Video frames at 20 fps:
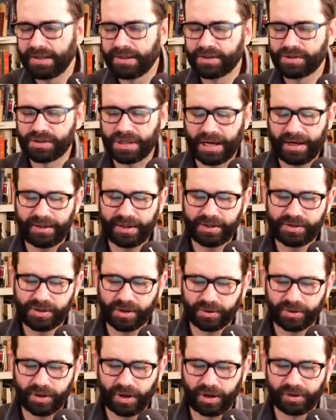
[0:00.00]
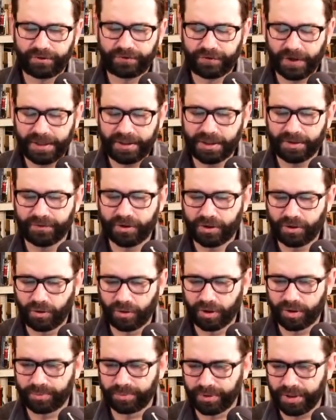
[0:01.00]
signed a so called friend of the
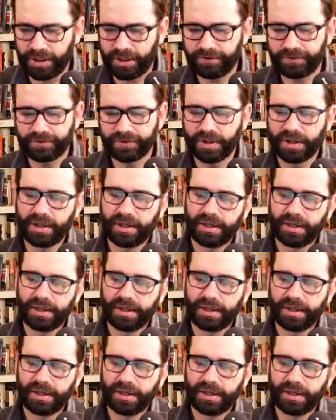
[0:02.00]
court brief